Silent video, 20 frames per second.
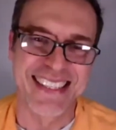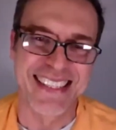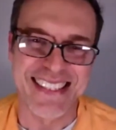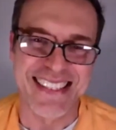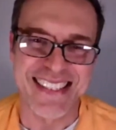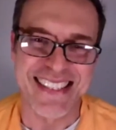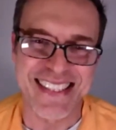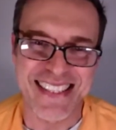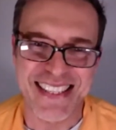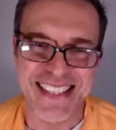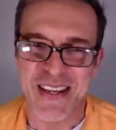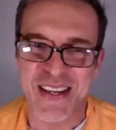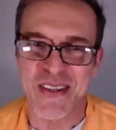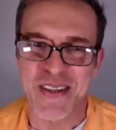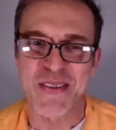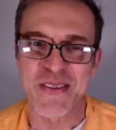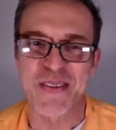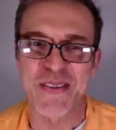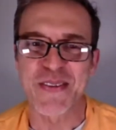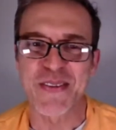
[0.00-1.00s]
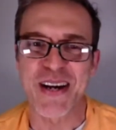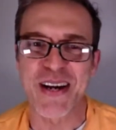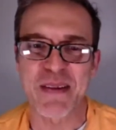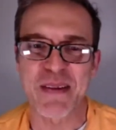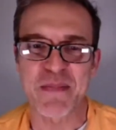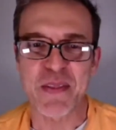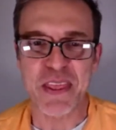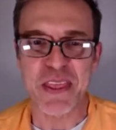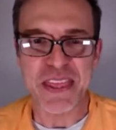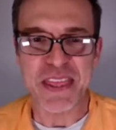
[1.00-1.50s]

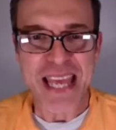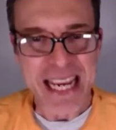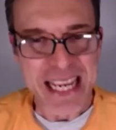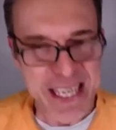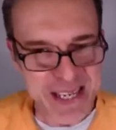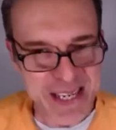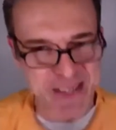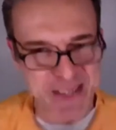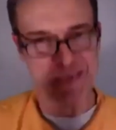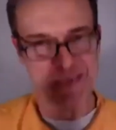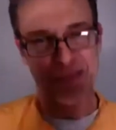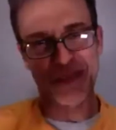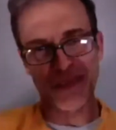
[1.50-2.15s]
So thank you